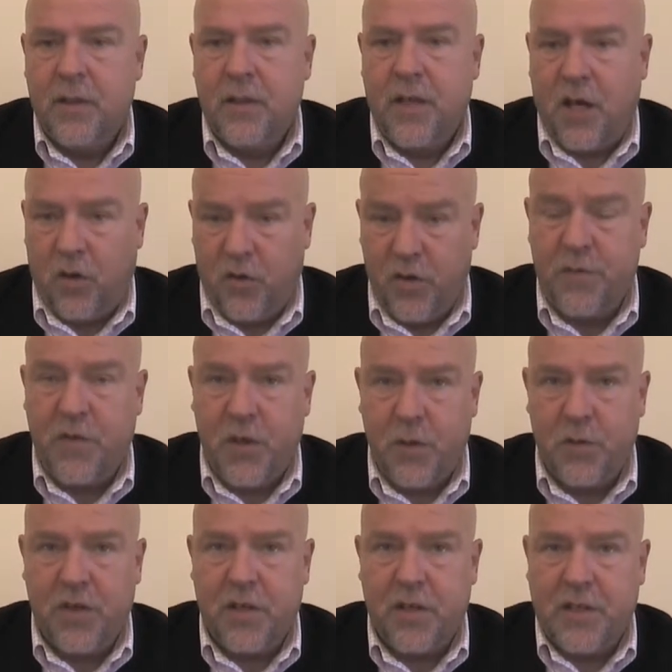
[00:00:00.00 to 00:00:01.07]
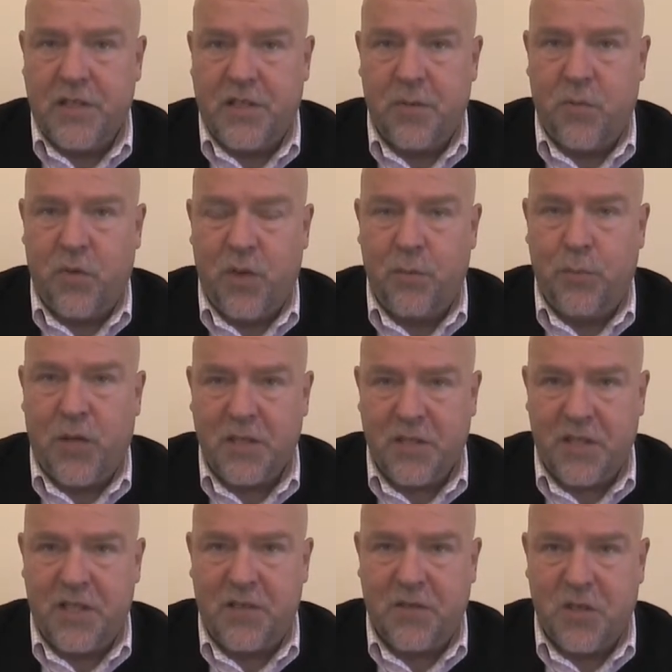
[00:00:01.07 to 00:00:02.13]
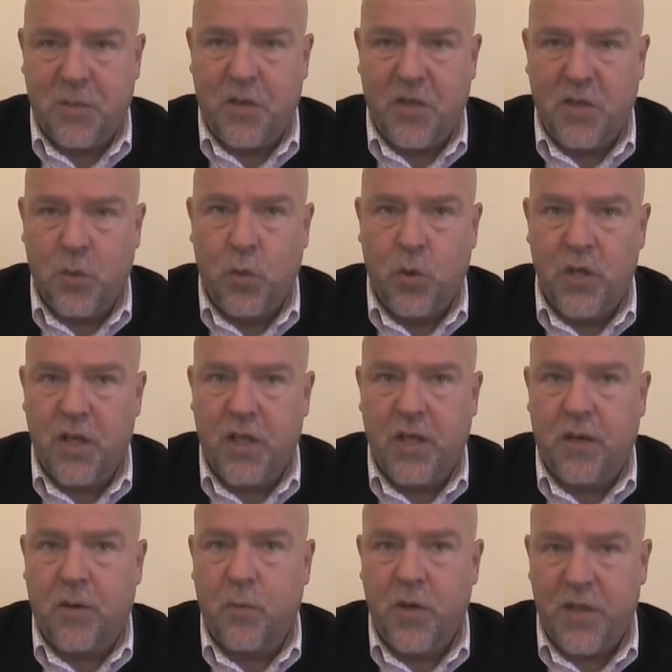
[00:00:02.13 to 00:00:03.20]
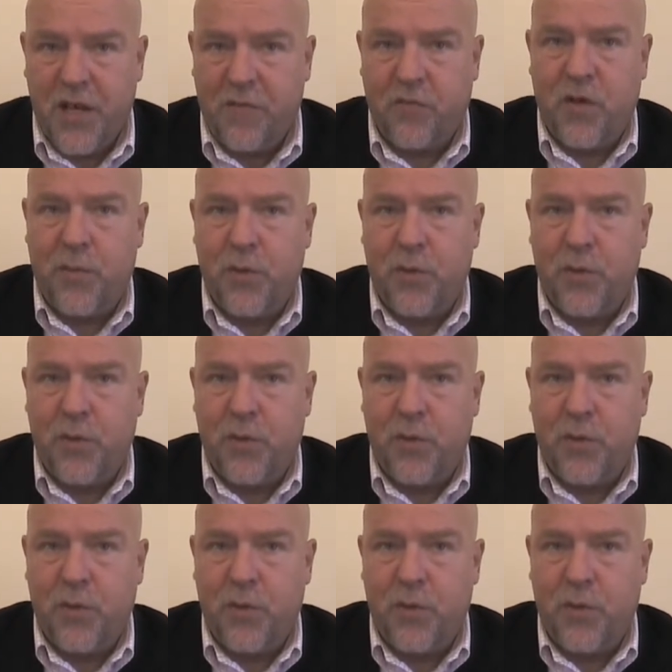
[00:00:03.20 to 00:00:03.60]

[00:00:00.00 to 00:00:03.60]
They hold the view that there's something positive, something to work on with every